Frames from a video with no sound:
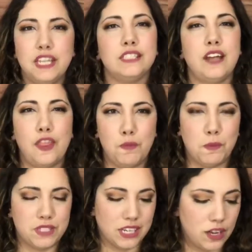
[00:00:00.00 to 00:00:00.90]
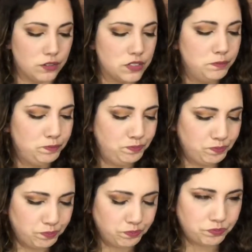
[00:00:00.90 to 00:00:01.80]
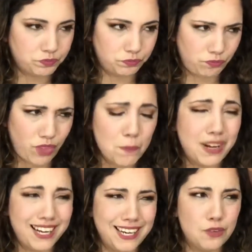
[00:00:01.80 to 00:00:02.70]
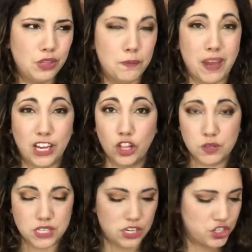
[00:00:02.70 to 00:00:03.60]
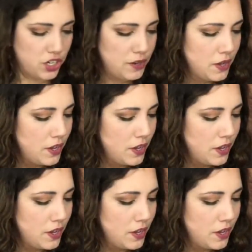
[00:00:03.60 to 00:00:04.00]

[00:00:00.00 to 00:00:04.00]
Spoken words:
other people's accounts, but I didn't really pay close attention.